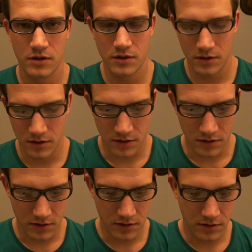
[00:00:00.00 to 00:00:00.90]

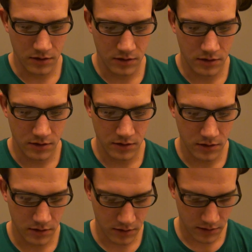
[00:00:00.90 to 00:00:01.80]

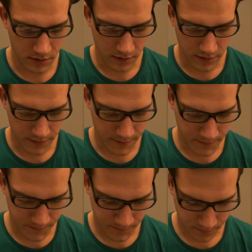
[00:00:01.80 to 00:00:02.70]

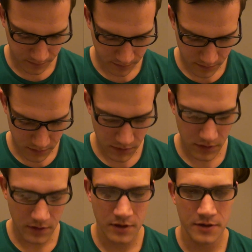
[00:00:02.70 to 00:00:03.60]

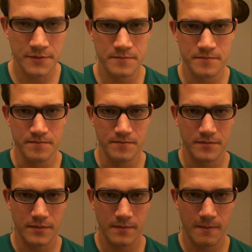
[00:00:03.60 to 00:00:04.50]
No one is speaking in this clip.